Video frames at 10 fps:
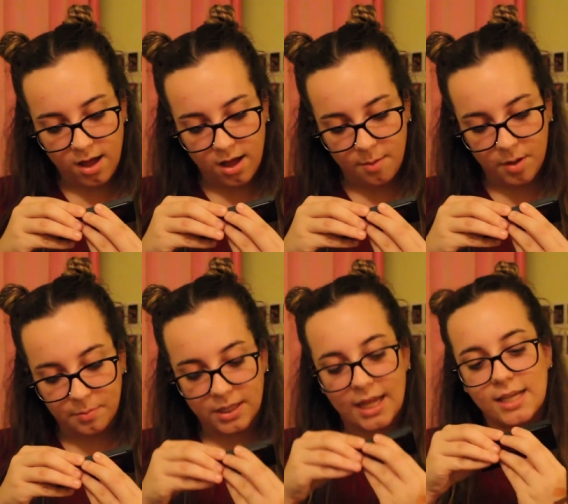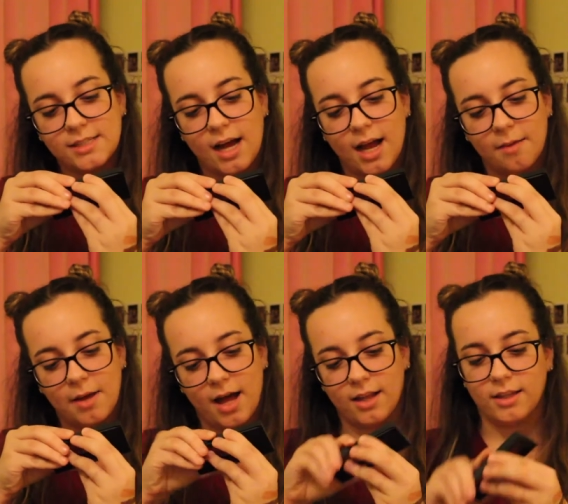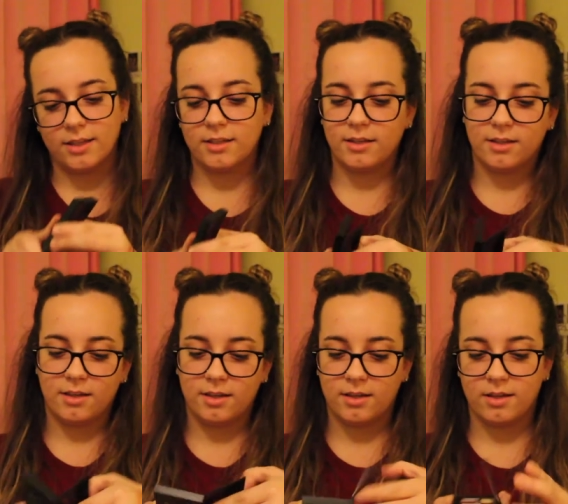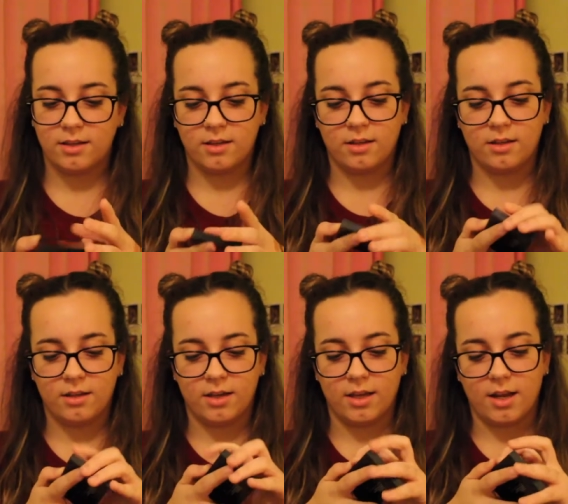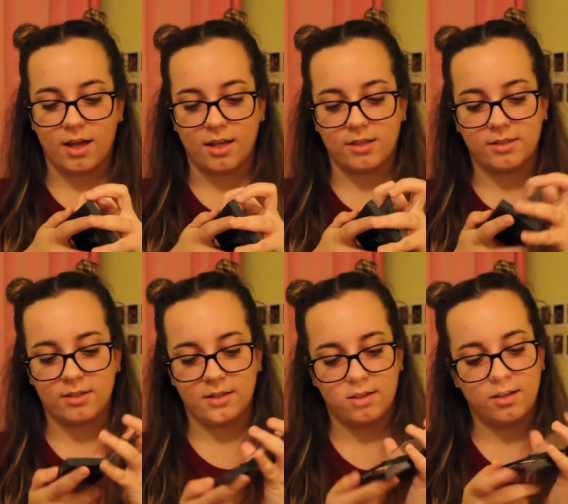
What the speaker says: Ablaze Eye Palette. It has